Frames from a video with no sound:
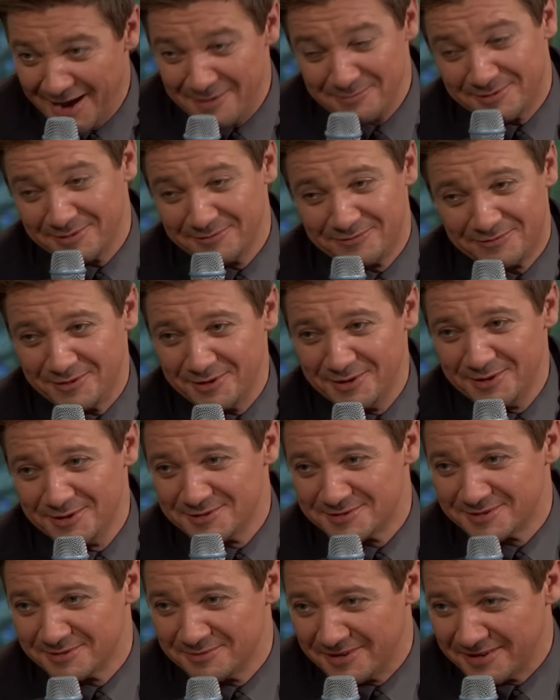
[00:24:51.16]
I'm
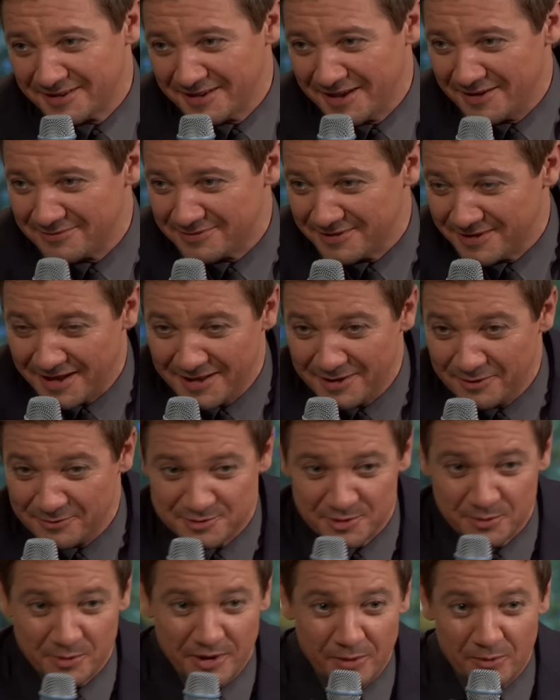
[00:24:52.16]
confused. I'm like, I have to.
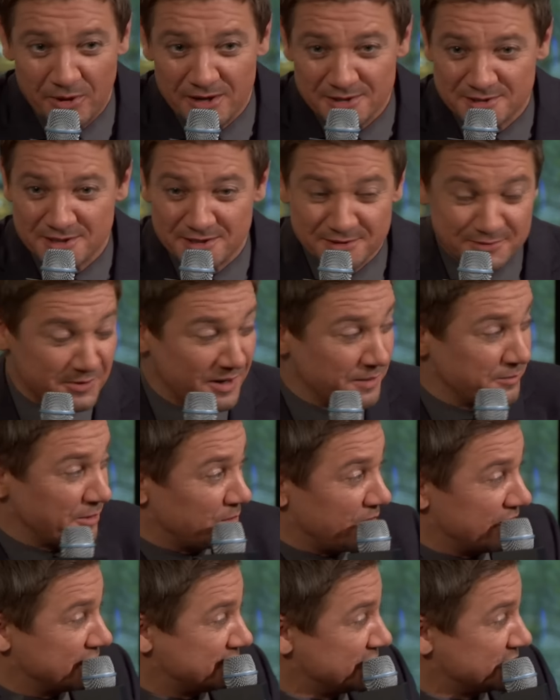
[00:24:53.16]
So when I watch these, when I'm going
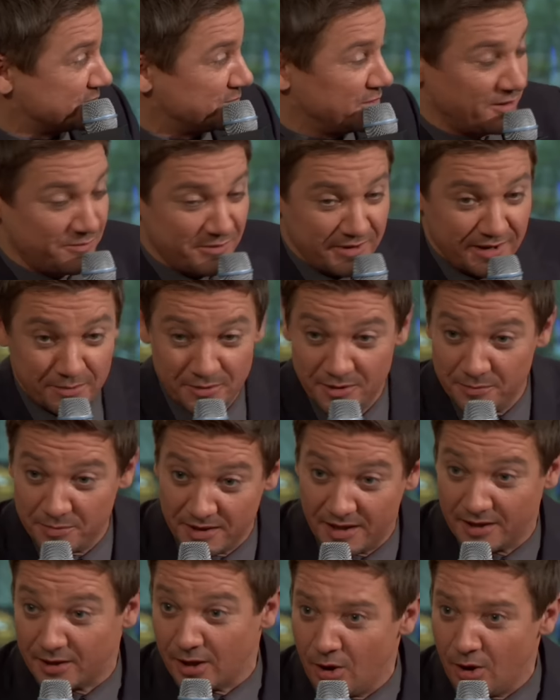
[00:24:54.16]
to watch this movie, I'm going to be like,